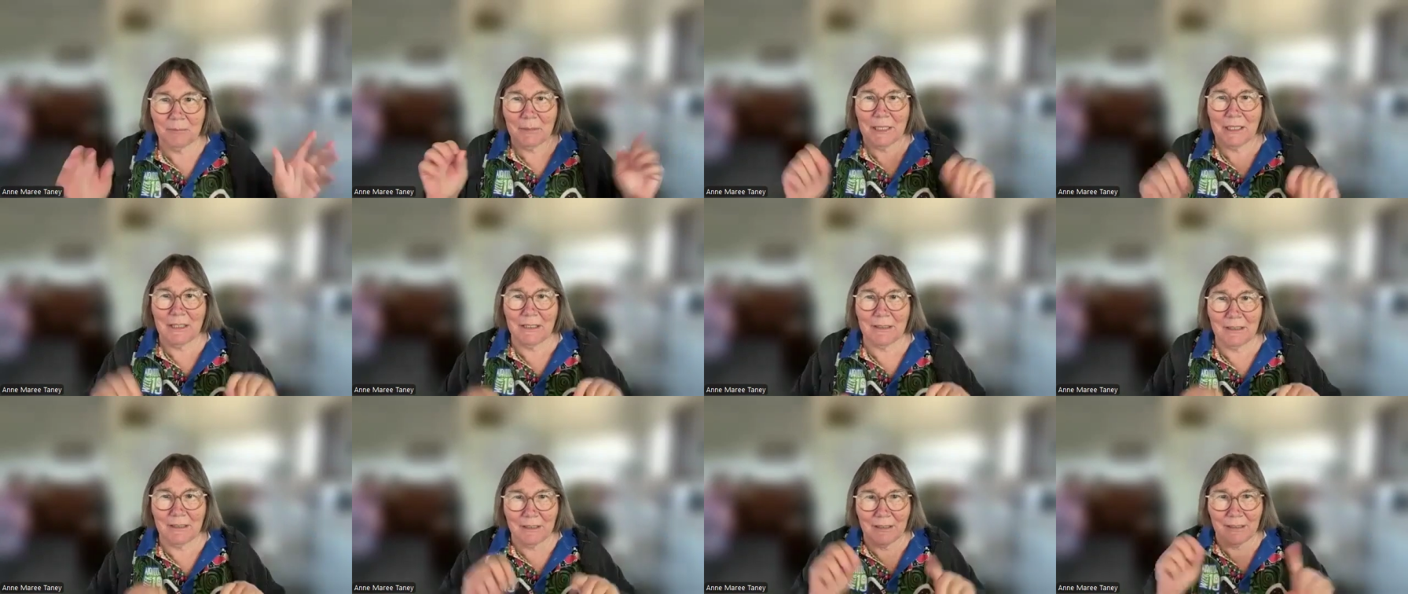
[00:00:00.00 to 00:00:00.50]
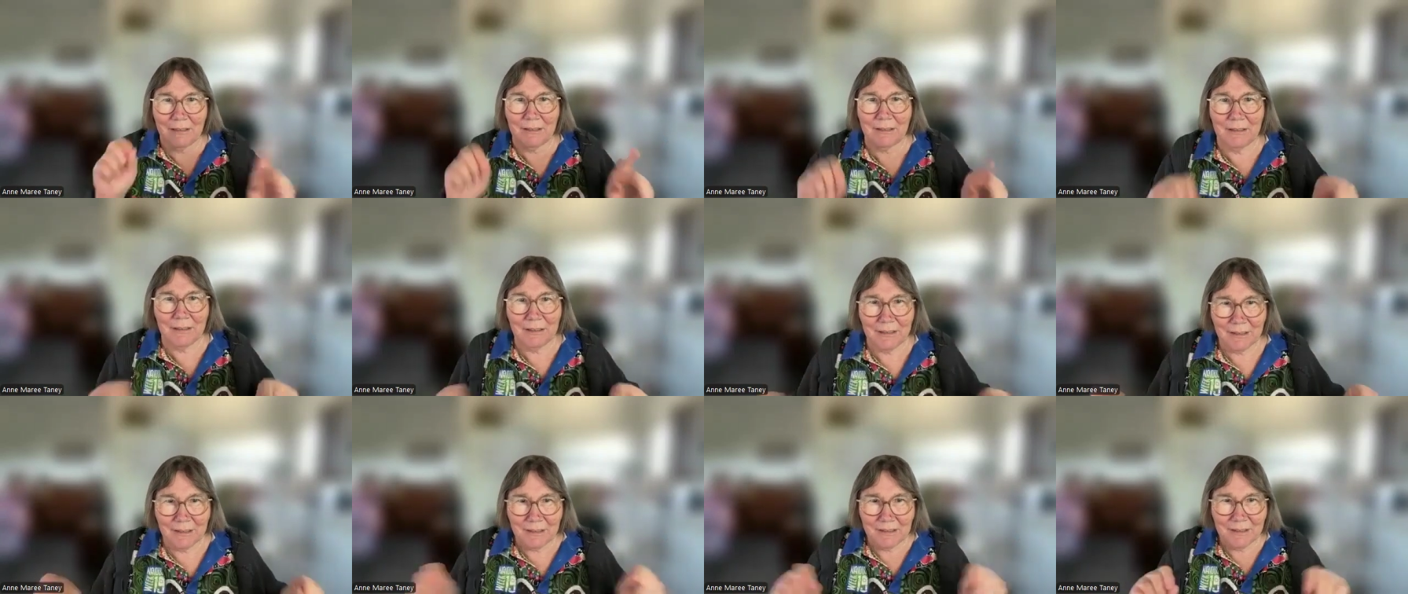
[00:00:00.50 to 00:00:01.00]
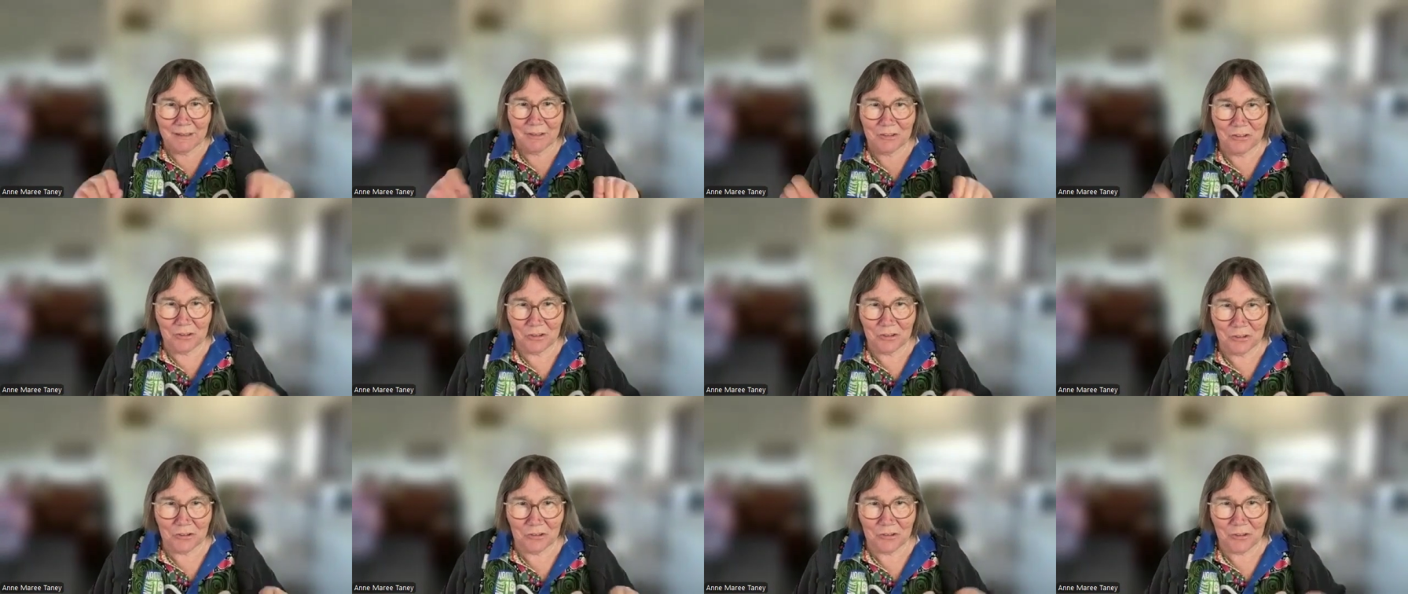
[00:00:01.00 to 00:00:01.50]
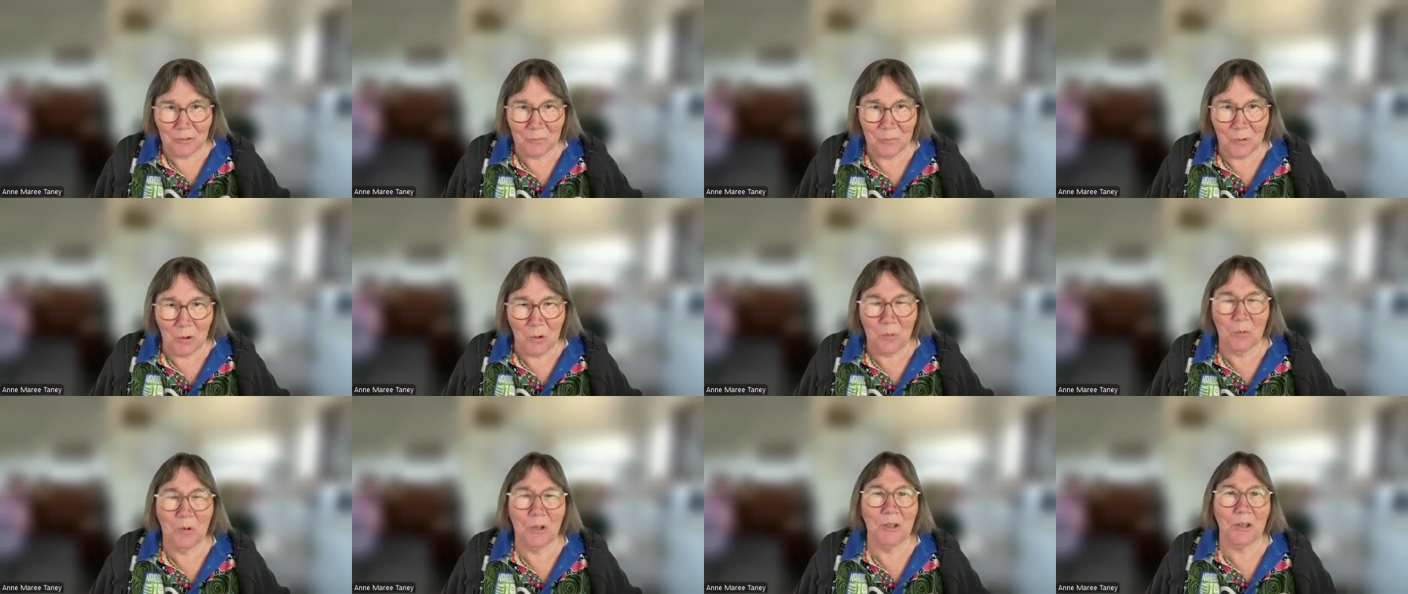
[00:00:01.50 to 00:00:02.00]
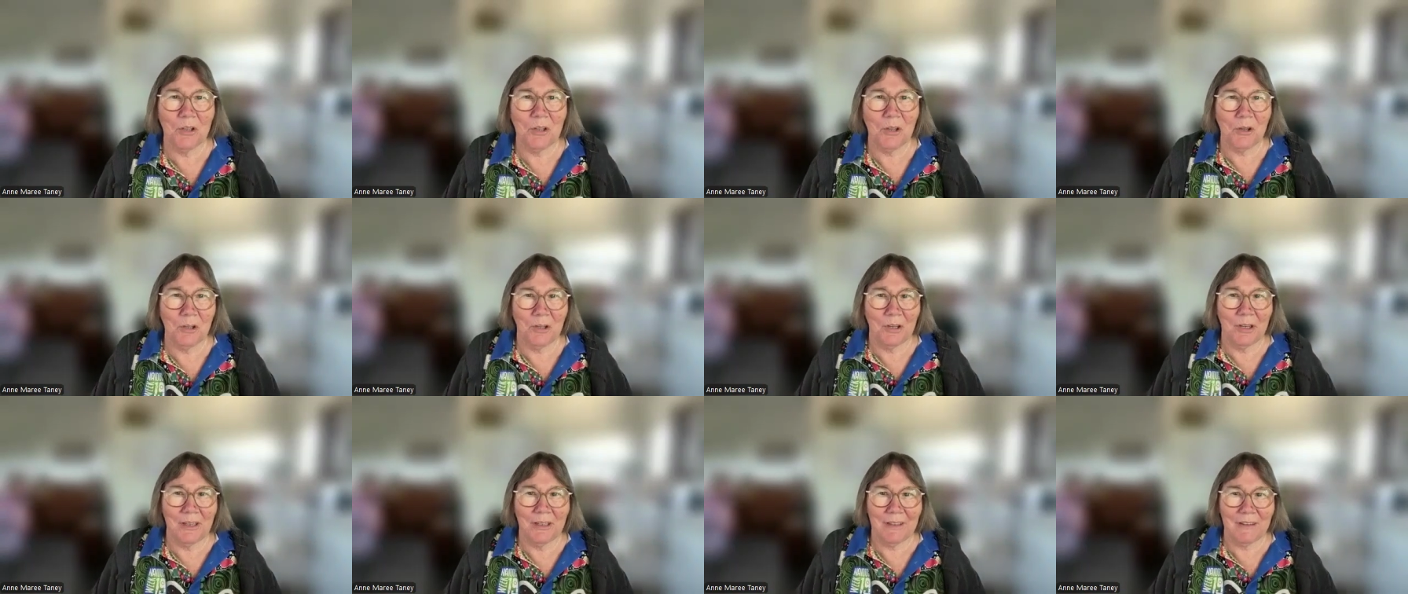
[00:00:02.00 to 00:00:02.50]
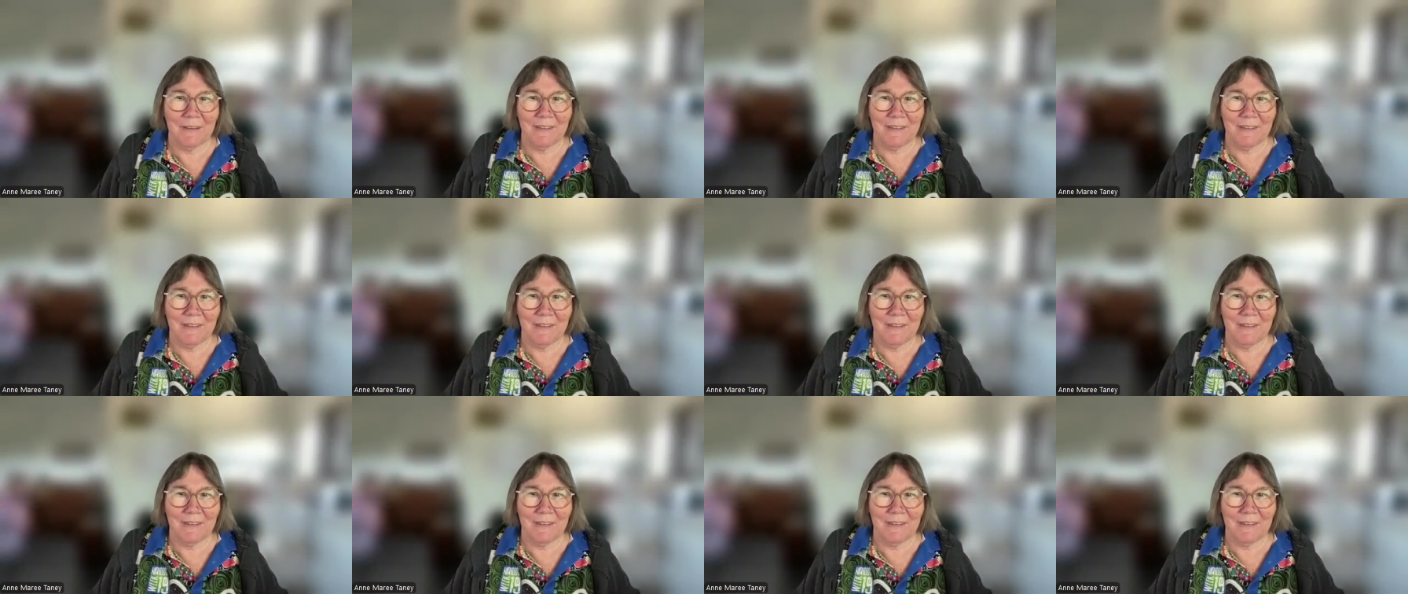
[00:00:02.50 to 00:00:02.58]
me to do some more work on it.